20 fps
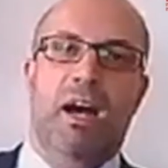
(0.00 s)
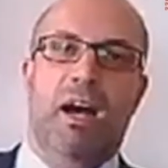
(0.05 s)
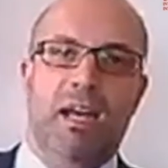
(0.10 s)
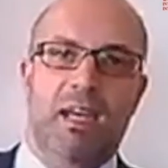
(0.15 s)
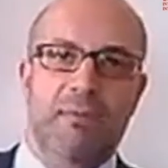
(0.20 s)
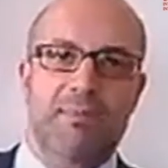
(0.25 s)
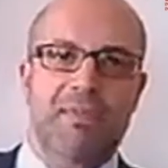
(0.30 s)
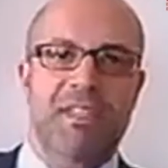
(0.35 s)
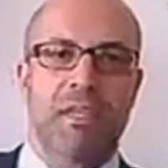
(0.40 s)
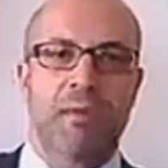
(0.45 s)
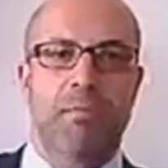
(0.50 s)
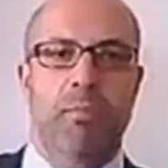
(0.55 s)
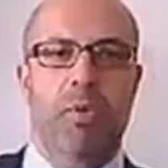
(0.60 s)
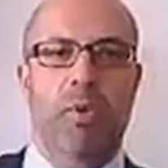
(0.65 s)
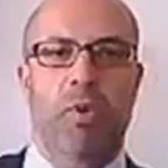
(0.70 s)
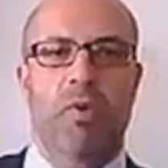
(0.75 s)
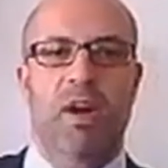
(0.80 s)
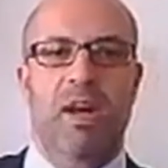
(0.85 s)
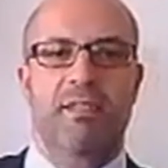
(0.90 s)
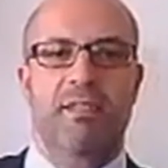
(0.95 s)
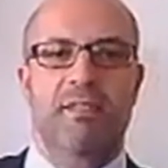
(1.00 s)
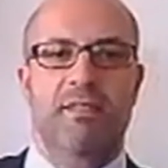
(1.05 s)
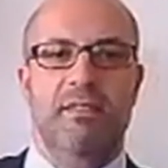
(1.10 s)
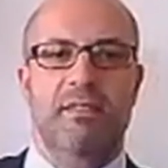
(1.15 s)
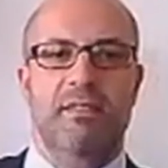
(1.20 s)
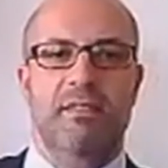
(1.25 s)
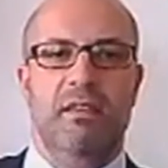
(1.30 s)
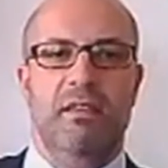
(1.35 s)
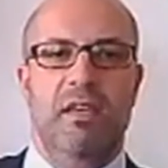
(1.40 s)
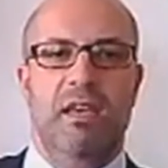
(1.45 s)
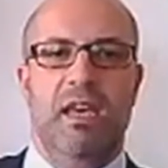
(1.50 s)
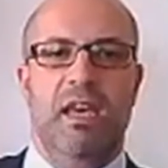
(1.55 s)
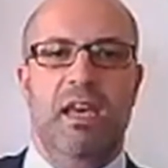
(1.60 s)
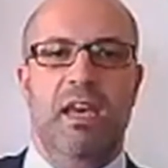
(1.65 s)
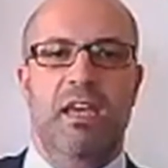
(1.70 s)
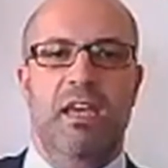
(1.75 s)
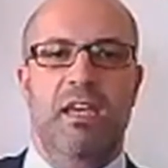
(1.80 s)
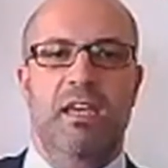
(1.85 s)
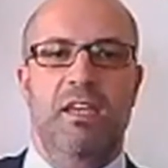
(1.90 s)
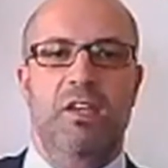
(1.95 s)
IMC provides
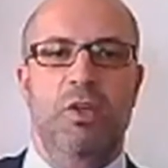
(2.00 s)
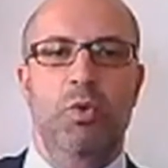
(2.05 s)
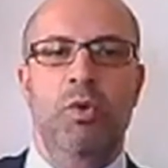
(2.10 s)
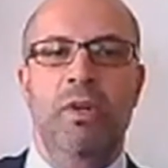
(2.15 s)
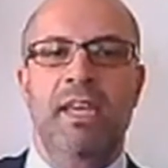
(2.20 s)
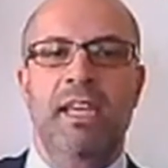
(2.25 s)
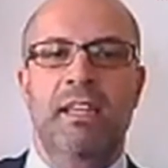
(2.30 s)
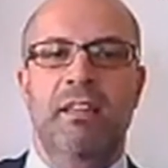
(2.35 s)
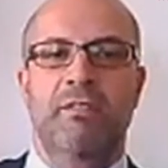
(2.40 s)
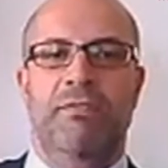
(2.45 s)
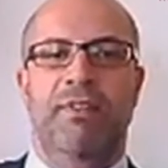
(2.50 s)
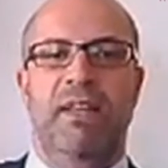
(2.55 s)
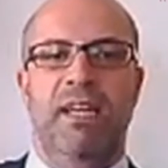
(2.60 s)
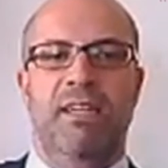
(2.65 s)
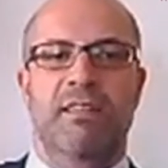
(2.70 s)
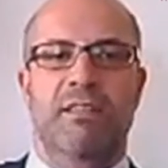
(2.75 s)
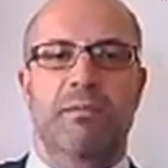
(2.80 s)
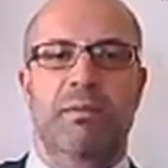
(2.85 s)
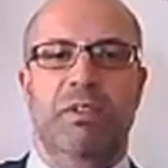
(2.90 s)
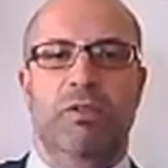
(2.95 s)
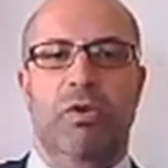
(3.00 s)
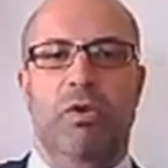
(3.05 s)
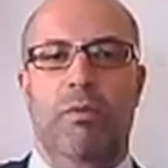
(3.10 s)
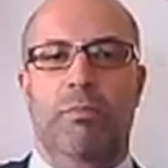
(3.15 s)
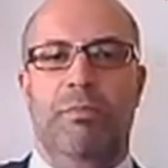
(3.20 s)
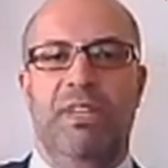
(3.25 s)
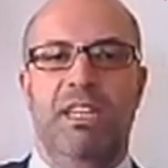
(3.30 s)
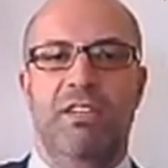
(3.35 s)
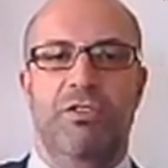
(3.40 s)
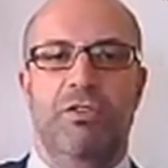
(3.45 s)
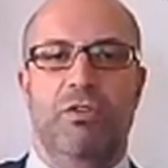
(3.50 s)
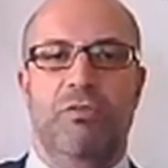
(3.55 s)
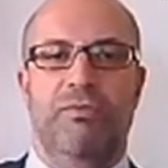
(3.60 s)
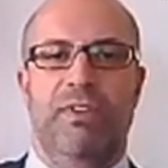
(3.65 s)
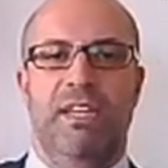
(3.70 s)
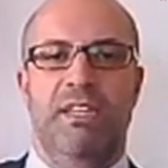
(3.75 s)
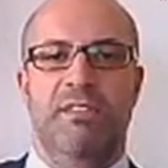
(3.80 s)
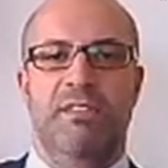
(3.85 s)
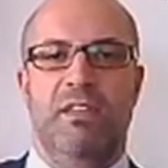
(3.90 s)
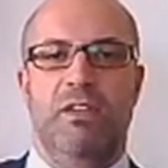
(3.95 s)
a uniquely flexible combination
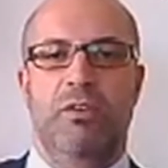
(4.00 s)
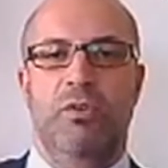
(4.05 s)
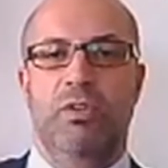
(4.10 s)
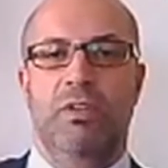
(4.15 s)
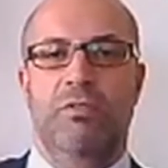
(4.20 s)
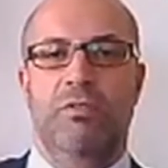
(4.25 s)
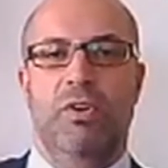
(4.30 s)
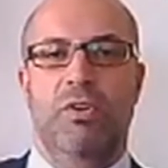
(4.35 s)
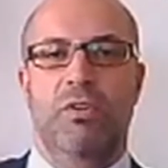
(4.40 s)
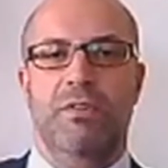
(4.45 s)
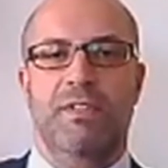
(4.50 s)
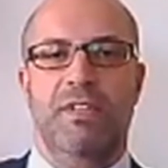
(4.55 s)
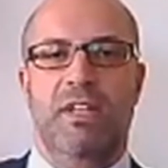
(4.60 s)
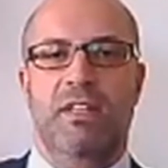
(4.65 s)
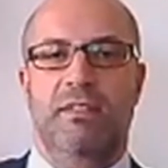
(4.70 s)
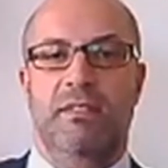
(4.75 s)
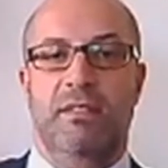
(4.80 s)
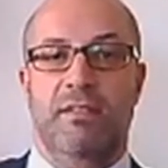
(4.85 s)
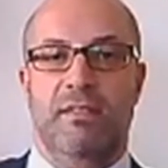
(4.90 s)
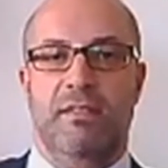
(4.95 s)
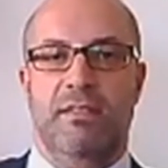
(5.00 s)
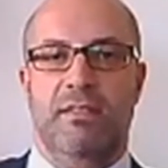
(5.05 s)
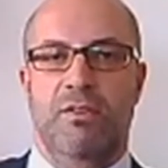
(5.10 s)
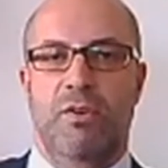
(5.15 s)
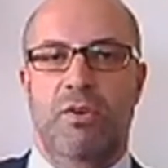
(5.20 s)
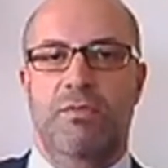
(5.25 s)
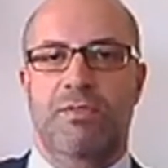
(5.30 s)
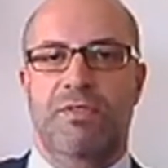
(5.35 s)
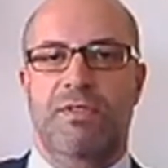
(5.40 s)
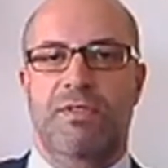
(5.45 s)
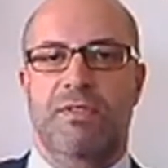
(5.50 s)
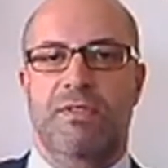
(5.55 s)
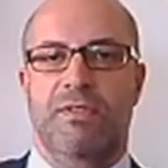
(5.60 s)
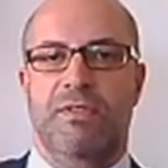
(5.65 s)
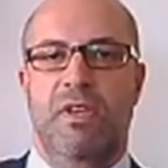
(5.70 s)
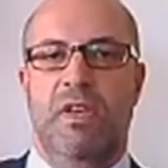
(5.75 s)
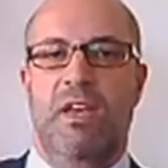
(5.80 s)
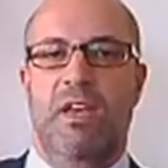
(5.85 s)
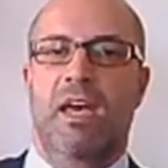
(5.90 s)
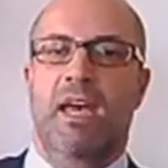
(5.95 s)
of executive consultancy
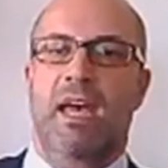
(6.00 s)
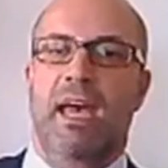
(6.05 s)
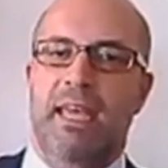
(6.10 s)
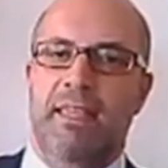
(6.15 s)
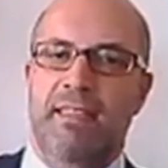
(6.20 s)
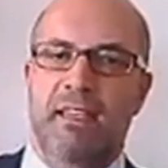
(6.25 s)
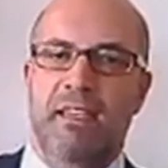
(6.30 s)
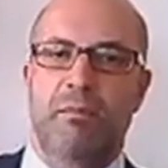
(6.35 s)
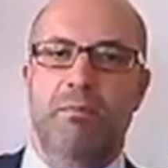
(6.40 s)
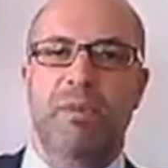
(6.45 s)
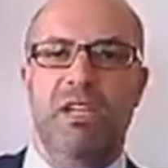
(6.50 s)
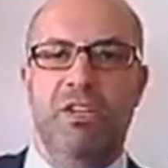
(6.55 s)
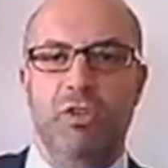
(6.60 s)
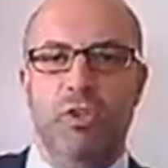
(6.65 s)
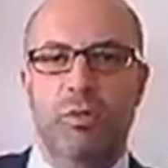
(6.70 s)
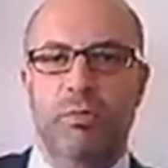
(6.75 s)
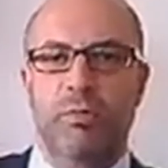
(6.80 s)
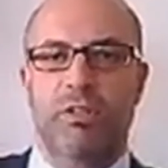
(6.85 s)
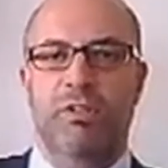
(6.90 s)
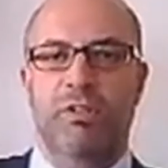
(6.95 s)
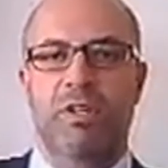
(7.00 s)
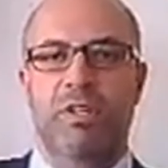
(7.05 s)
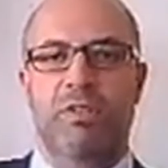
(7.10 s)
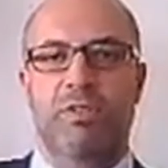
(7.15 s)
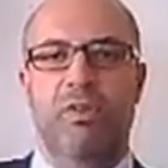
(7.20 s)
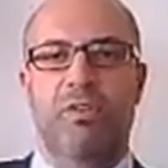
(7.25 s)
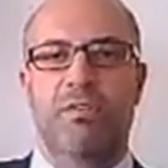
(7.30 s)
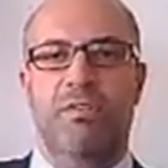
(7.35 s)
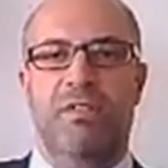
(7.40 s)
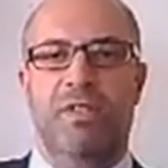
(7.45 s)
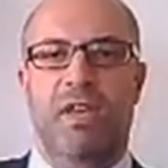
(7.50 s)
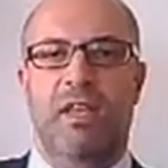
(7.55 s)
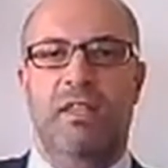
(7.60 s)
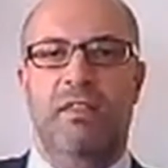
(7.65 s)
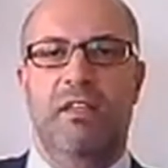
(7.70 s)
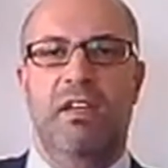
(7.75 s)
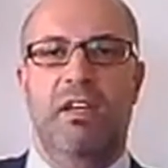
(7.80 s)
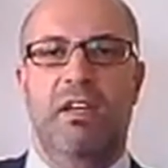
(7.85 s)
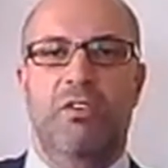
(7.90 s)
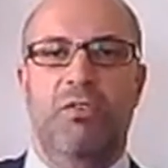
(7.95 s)
services, adding measurable returns
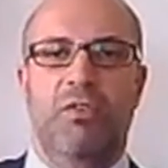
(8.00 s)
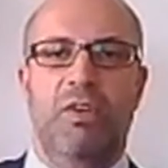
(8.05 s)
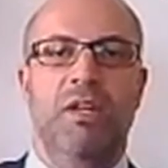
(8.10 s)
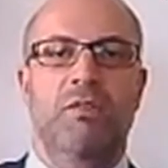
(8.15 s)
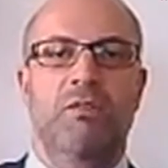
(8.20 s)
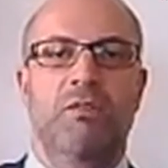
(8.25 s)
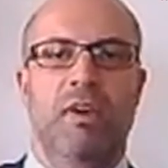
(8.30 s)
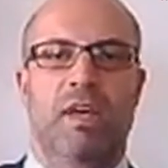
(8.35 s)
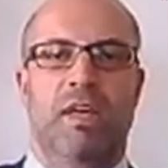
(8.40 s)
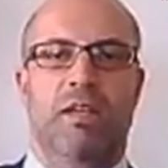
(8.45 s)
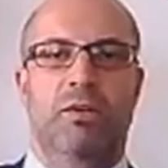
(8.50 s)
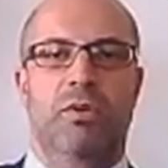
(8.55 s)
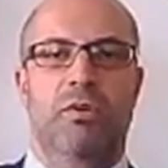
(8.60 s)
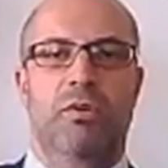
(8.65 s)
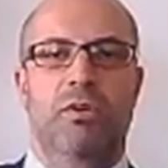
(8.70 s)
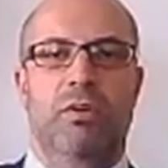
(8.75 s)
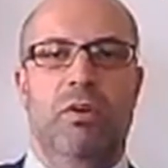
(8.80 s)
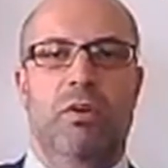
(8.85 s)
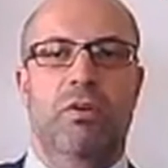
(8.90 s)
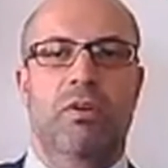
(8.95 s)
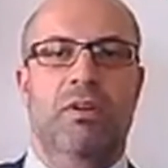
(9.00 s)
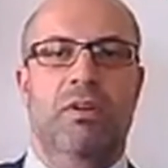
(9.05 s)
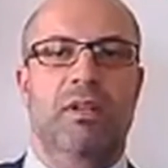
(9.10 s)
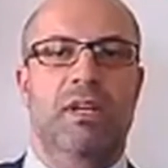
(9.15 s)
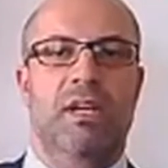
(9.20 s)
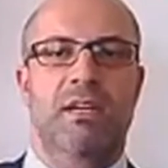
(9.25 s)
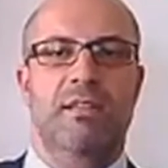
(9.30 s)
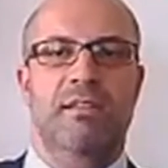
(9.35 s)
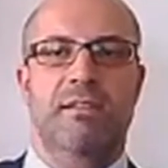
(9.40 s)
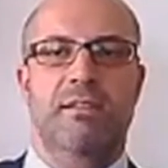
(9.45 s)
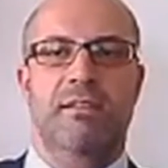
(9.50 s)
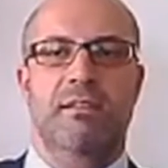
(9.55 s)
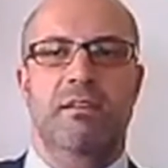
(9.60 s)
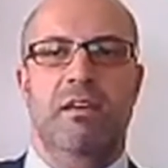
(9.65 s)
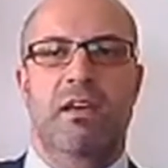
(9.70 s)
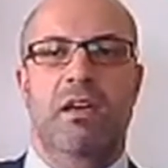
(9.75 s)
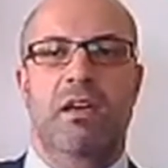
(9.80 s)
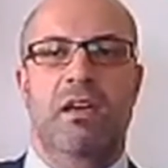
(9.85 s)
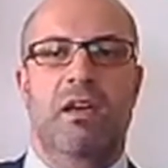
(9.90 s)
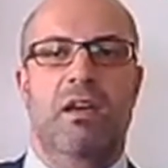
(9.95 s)
and real value our
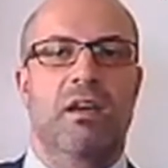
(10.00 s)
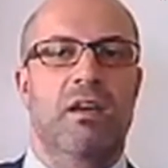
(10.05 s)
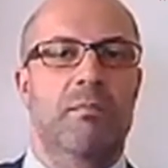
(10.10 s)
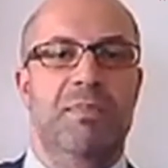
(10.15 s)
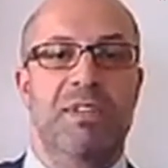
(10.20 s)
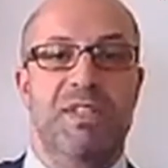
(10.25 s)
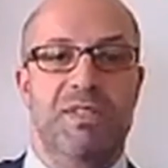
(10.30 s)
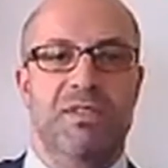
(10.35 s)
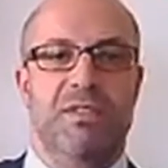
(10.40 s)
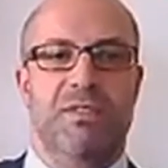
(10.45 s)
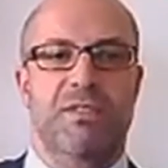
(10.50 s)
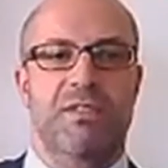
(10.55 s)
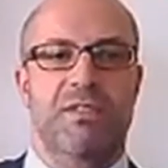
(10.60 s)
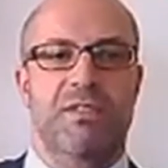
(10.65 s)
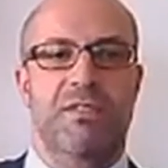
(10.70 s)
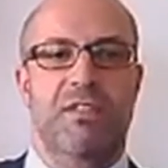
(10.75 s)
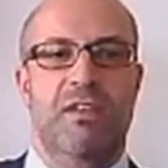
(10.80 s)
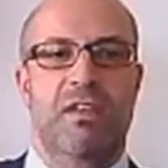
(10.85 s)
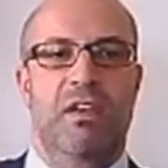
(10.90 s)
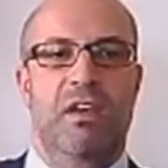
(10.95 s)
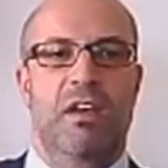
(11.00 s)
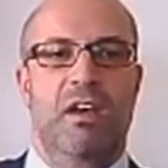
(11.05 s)
clients' uh, business.